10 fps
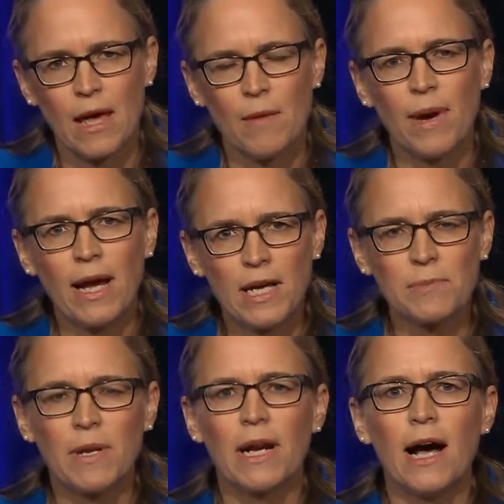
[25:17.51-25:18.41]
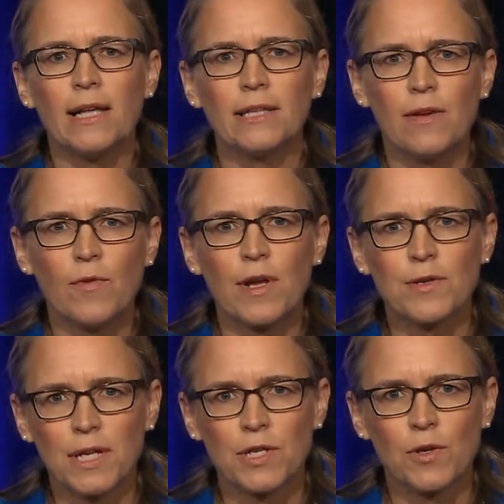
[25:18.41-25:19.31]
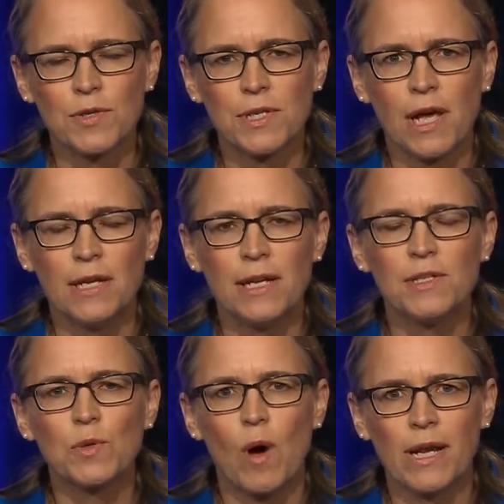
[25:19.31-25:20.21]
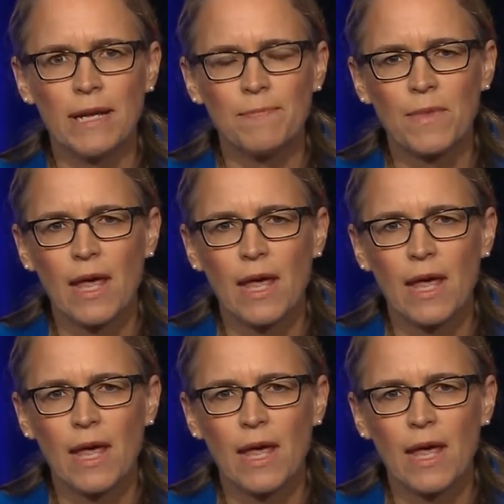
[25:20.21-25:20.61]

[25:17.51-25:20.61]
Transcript: My husband and I live with our 6-year-old son in Suwannee.